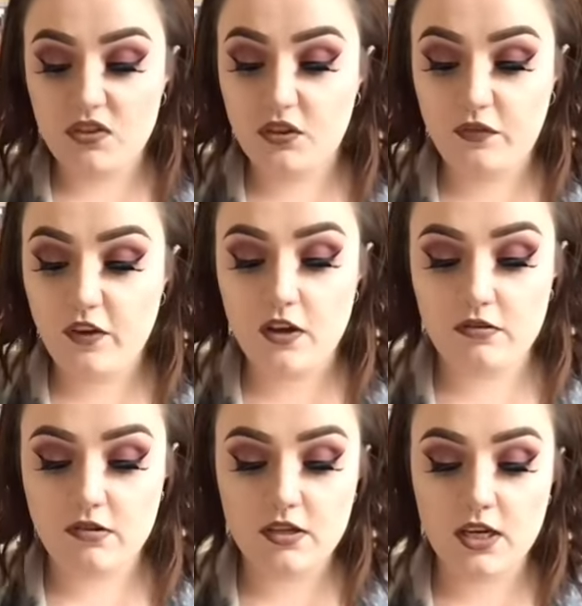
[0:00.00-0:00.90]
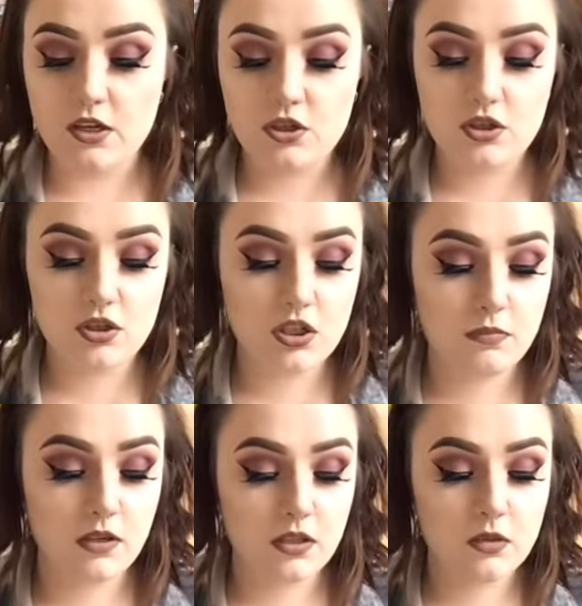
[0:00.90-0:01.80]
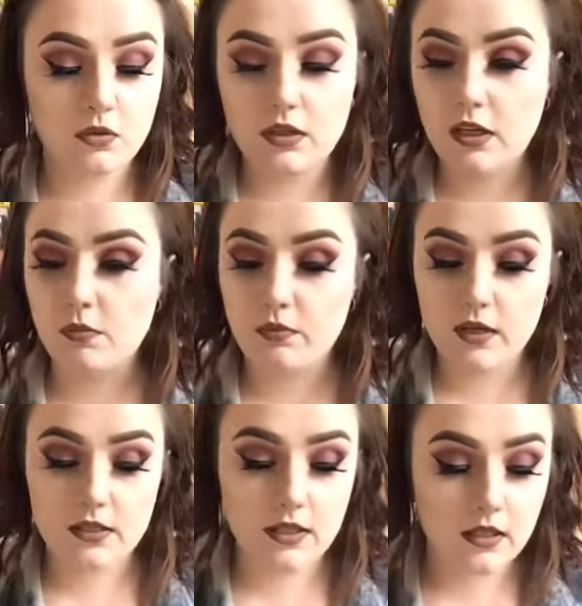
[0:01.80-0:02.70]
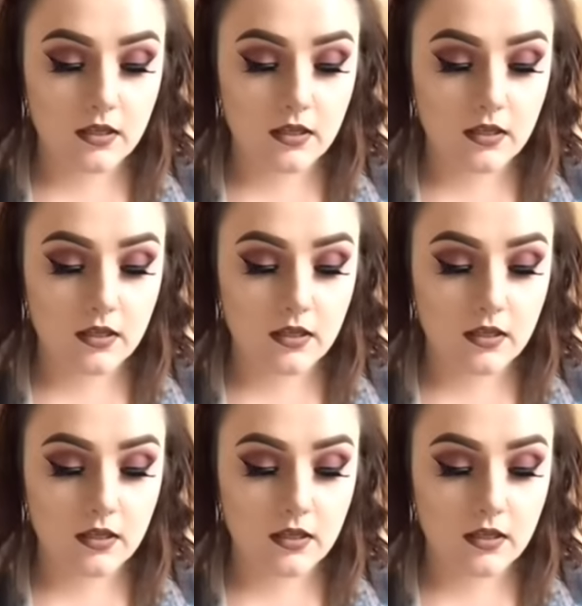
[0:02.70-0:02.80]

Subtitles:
further the tension, to make us want to keep reading.